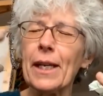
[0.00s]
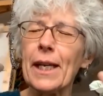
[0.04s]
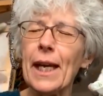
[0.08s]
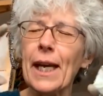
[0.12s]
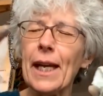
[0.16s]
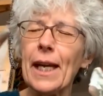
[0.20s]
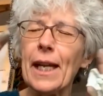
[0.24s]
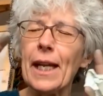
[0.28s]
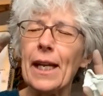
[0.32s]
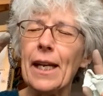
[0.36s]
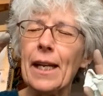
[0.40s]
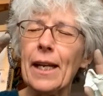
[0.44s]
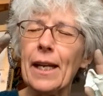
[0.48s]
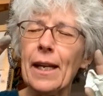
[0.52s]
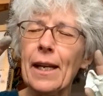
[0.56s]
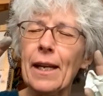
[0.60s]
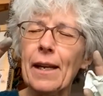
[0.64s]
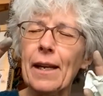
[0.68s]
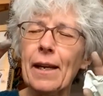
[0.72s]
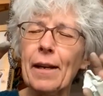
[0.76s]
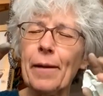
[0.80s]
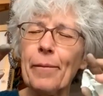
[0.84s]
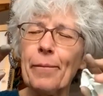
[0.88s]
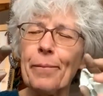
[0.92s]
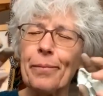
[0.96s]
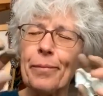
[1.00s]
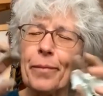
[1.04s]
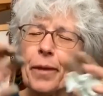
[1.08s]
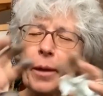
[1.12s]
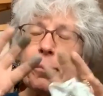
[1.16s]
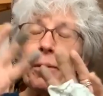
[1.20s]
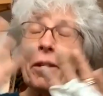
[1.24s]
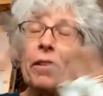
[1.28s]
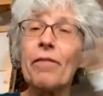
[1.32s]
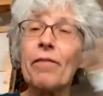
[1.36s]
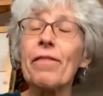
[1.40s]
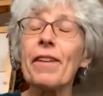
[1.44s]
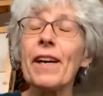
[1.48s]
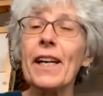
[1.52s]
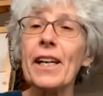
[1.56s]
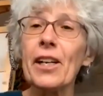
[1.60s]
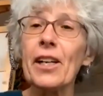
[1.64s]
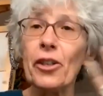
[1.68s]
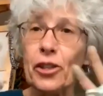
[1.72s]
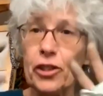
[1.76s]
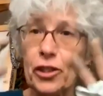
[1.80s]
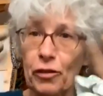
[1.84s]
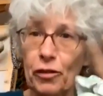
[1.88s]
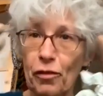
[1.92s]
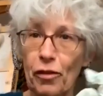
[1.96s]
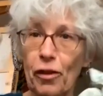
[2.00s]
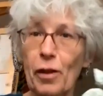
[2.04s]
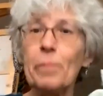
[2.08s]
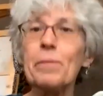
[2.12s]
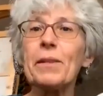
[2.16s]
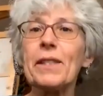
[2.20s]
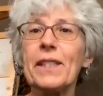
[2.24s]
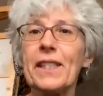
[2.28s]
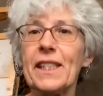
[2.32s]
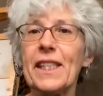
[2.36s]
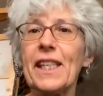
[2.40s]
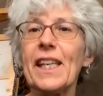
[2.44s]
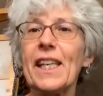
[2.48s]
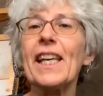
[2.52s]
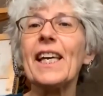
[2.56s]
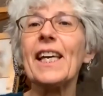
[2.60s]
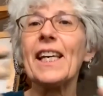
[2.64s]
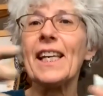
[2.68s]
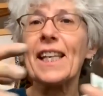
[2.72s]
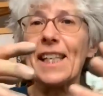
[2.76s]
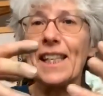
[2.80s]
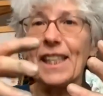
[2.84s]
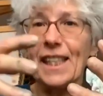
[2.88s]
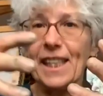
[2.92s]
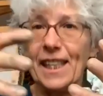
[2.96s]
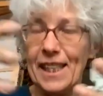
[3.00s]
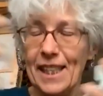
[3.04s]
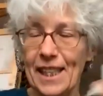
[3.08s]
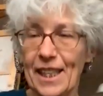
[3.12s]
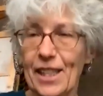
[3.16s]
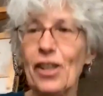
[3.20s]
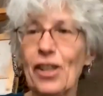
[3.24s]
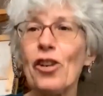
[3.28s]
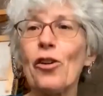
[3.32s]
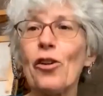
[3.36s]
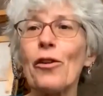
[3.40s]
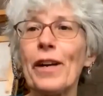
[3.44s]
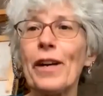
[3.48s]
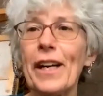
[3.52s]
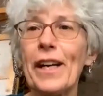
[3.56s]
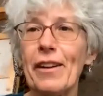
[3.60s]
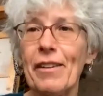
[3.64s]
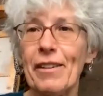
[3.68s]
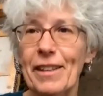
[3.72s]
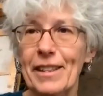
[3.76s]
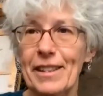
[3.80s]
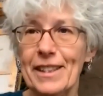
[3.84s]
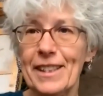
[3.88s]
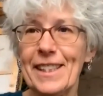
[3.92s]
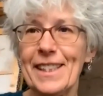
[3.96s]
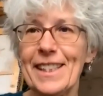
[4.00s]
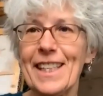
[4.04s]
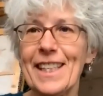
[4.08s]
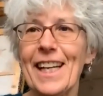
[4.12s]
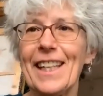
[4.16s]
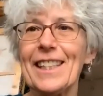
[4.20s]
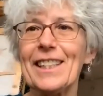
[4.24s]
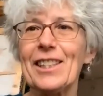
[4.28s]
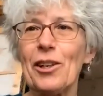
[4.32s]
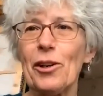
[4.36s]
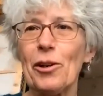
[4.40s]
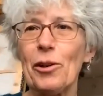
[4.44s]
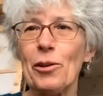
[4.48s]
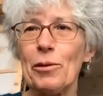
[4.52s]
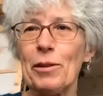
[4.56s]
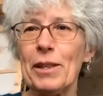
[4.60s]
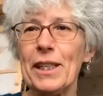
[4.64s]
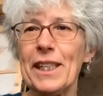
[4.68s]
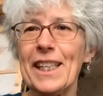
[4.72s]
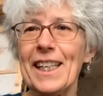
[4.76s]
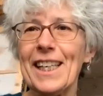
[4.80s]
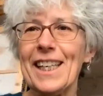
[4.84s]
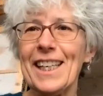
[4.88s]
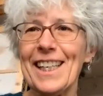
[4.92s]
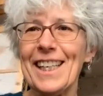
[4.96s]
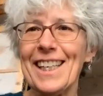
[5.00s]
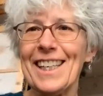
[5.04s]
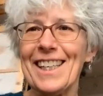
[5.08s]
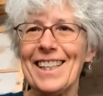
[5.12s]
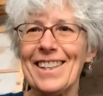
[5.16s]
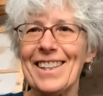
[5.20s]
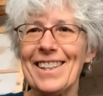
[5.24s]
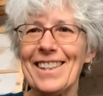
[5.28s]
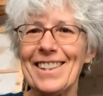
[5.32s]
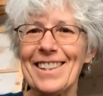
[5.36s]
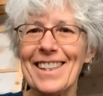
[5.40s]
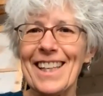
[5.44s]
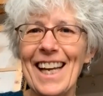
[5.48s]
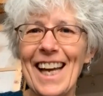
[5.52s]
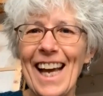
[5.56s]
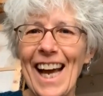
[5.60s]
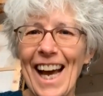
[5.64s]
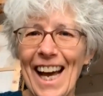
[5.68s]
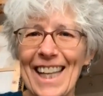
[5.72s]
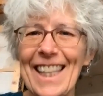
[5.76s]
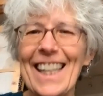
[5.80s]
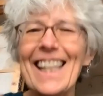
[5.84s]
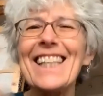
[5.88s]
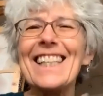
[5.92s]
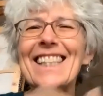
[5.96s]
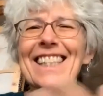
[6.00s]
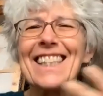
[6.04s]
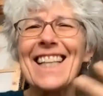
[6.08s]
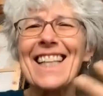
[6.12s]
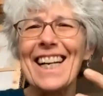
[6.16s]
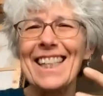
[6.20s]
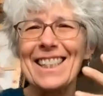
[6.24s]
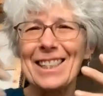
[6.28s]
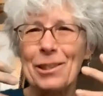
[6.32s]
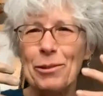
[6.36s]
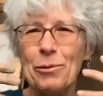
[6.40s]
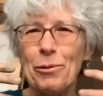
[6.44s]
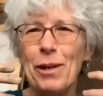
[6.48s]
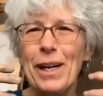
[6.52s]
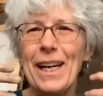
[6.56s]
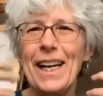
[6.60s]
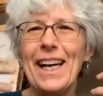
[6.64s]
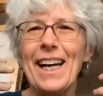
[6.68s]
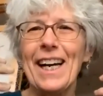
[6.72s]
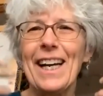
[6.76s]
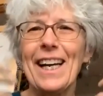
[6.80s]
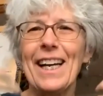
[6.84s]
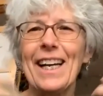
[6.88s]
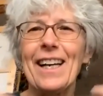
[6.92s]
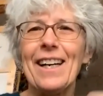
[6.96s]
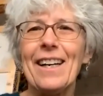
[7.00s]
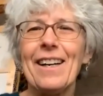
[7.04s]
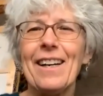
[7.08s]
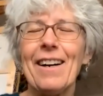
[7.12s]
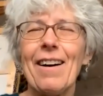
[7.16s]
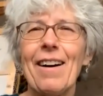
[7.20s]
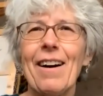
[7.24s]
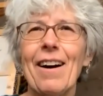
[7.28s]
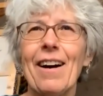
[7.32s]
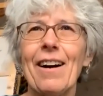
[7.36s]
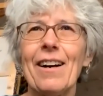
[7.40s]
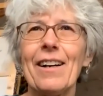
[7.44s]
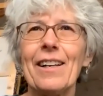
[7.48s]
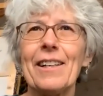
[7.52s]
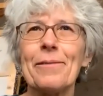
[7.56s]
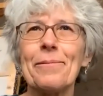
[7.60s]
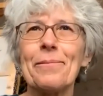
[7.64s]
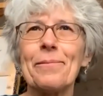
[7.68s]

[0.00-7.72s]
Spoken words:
can prevent us from seeing the coherence that's already here. At least that's what I got.